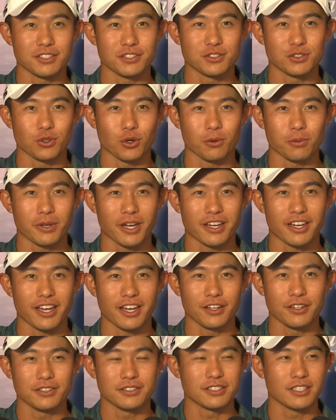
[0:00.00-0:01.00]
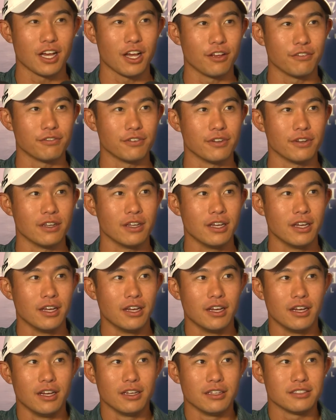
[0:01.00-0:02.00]
the storm kind of held itself, and
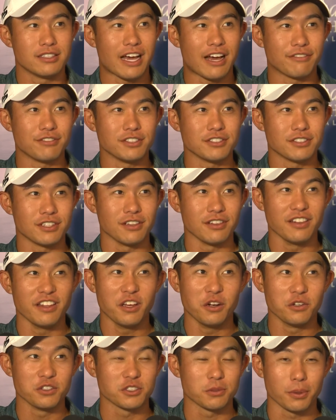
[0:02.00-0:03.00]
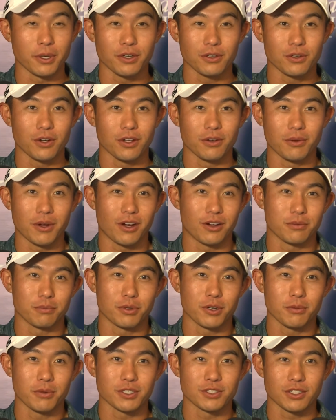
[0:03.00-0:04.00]
to have just a little sprinkle on
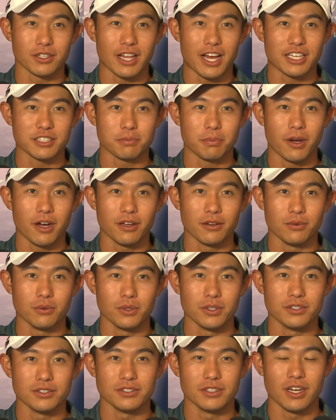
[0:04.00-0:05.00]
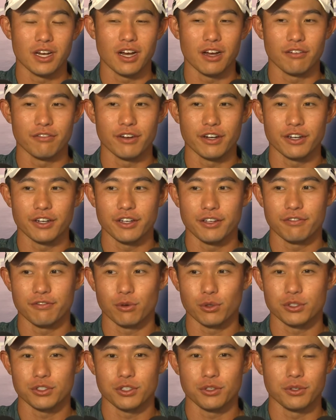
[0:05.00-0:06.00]
pretty much our last putt was very
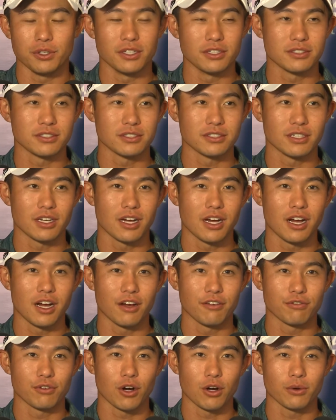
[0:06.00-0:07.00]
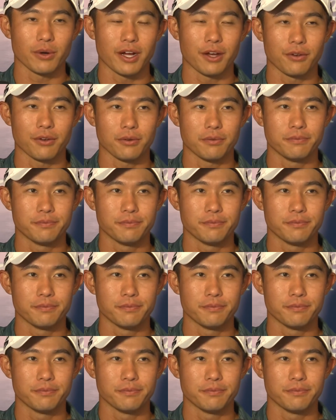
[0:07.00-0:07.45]
fortuitous for our round.